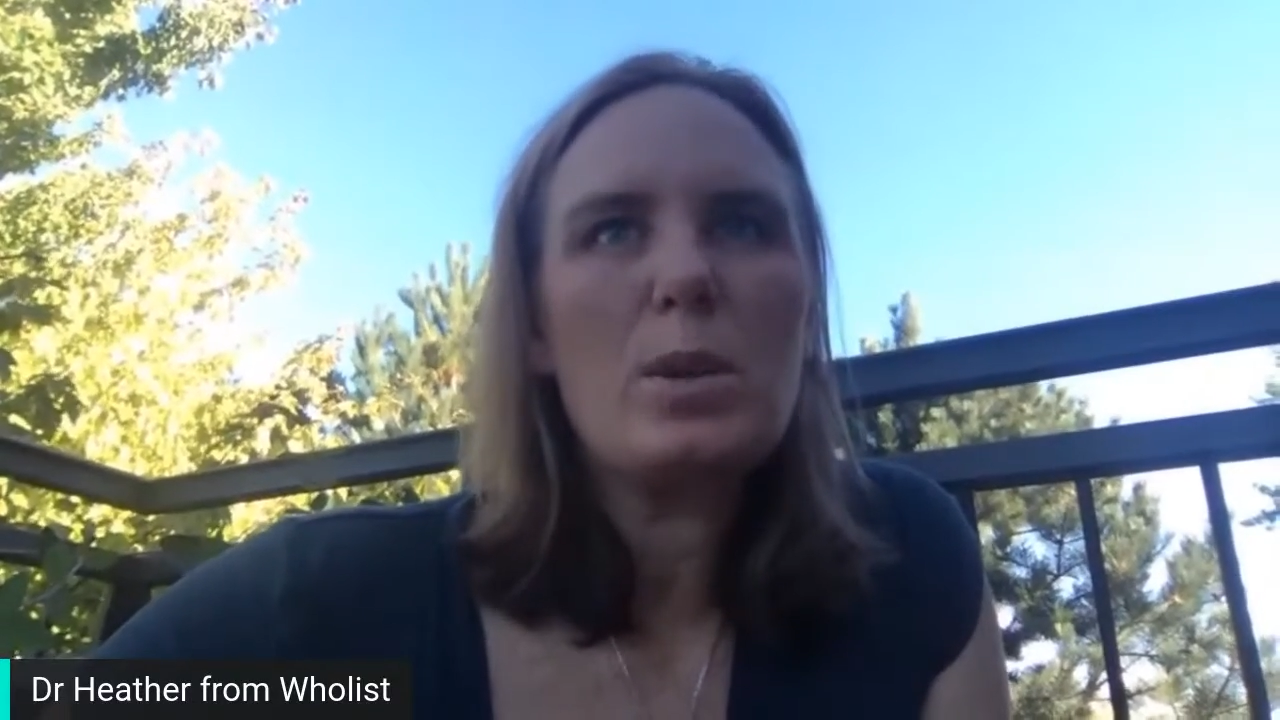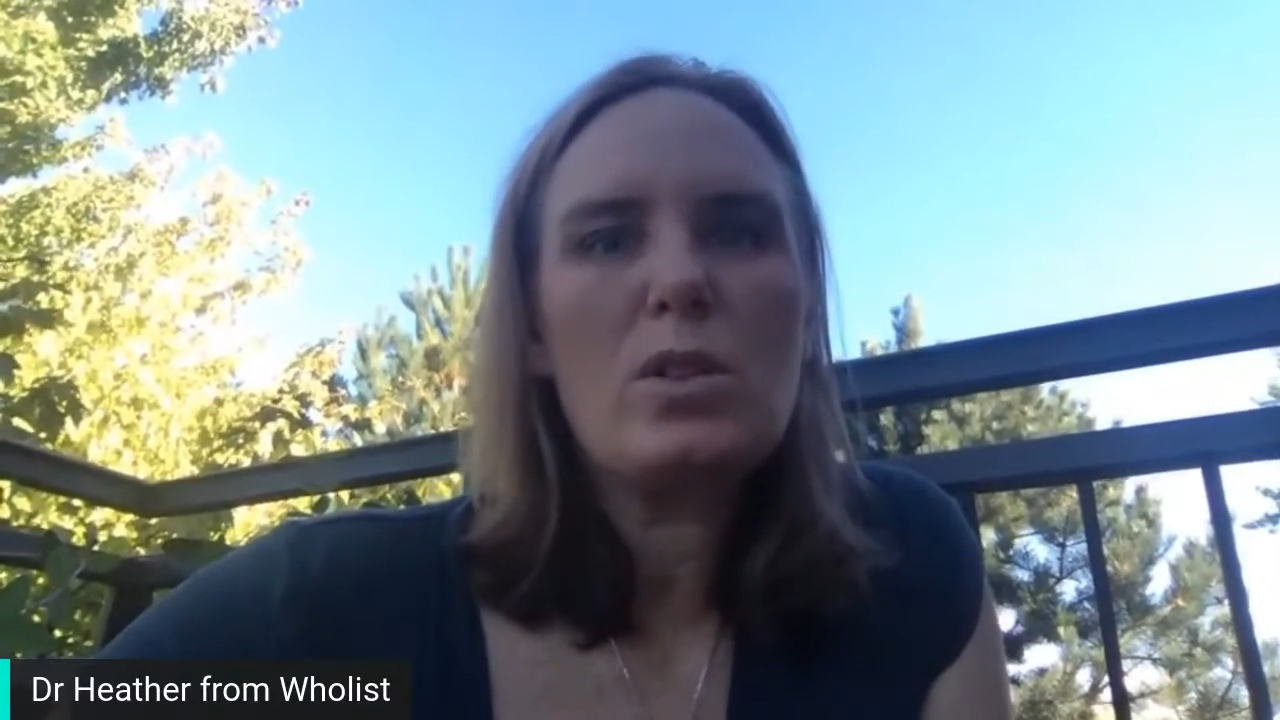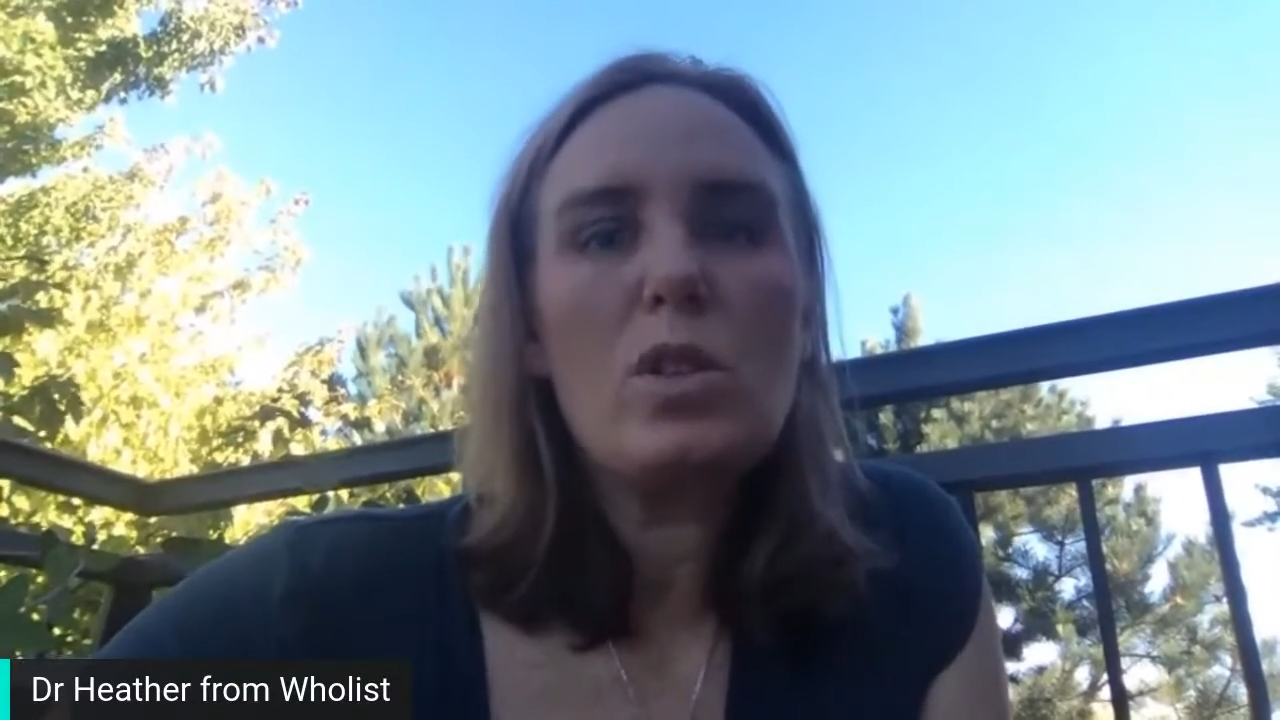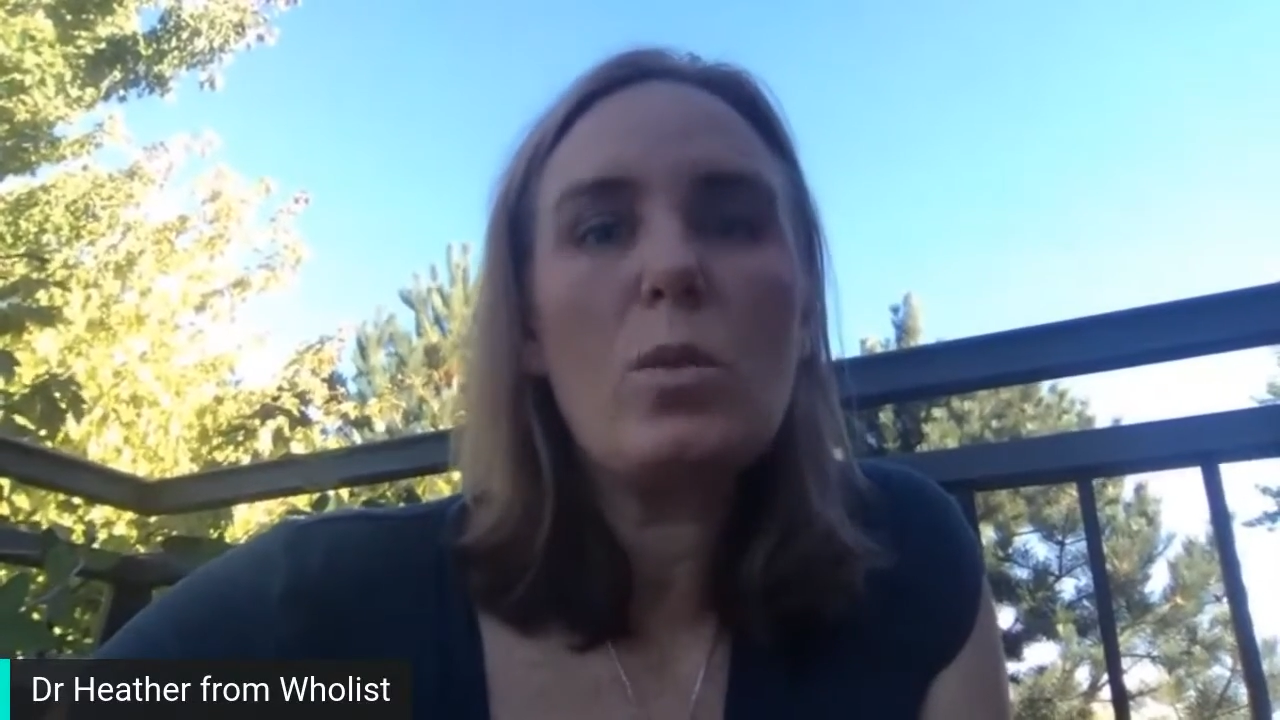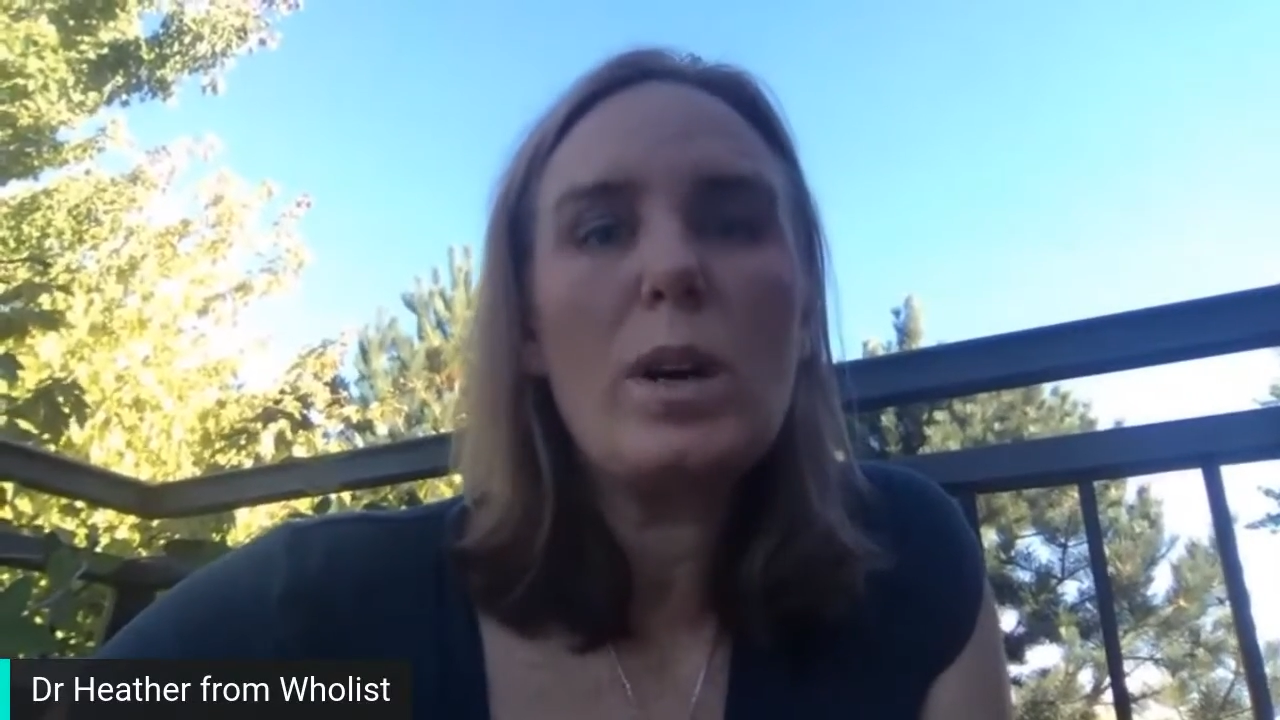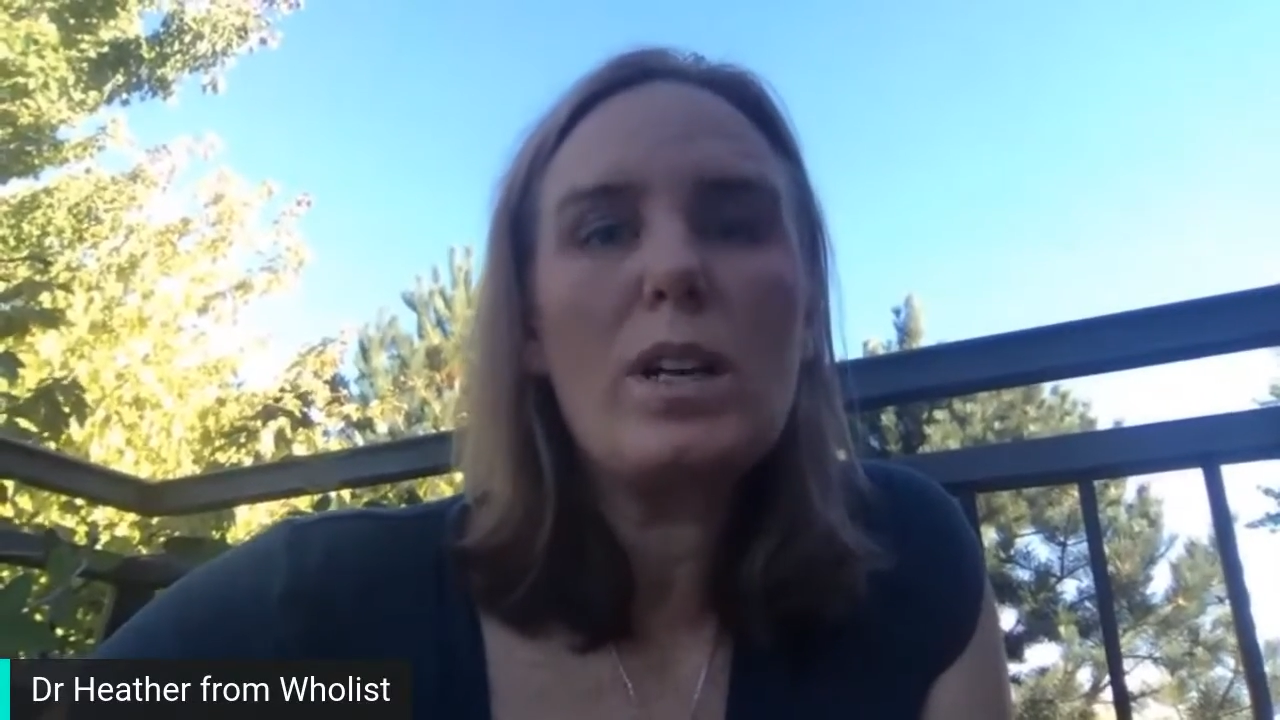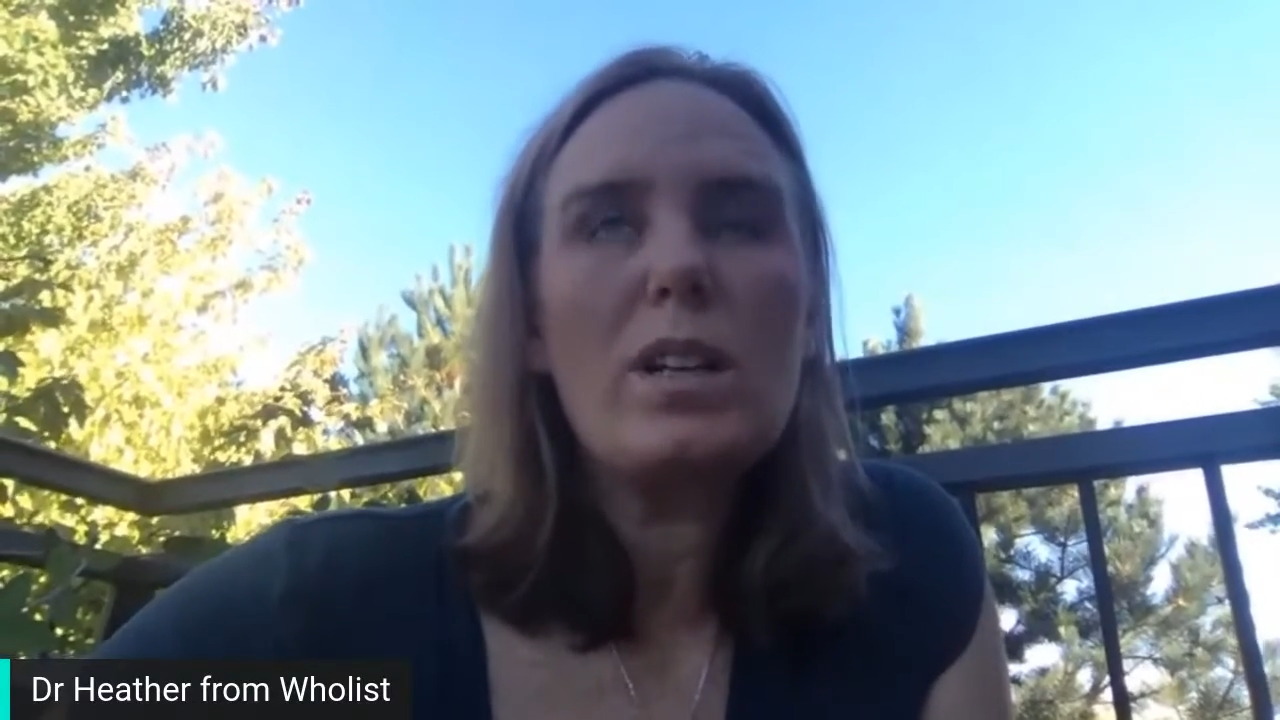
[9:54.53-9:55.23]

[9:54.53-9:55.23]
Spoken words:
Do you want to